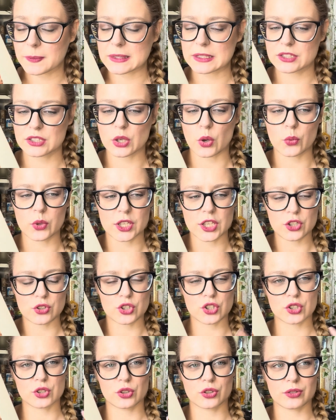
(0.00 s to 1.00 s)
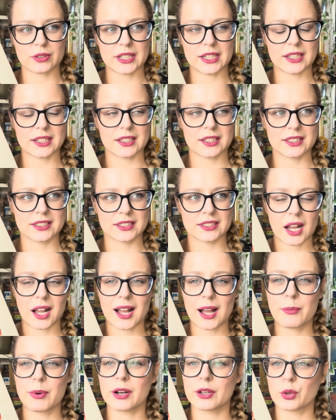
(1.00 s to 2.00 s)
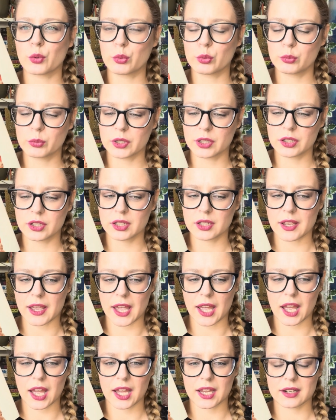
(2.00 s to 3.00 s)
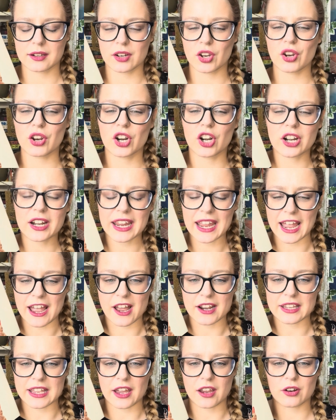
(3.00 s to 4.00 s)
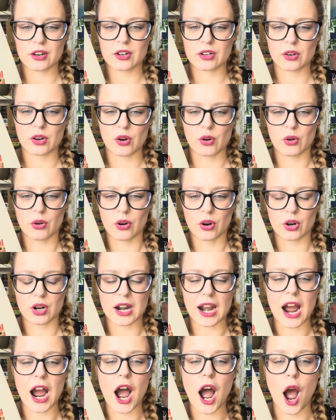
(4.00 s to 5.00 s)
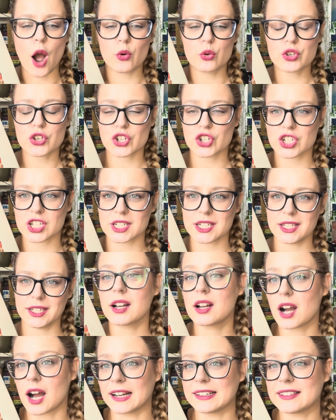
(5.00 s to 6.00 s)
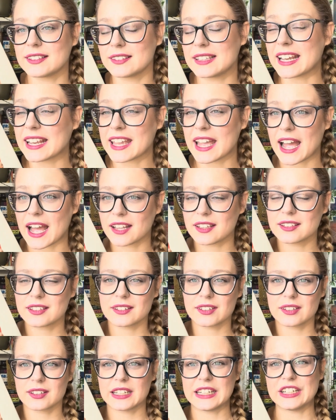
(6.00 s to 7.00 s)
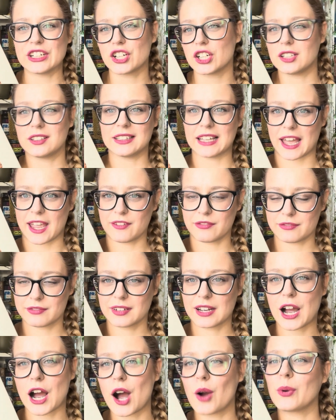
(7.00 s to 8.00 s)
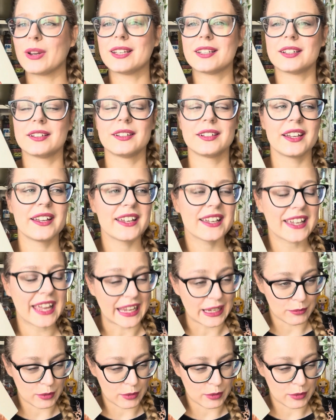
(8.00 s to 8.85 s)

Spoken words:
So each story is about a woman and her cat, or how she got the cat in her life, how it came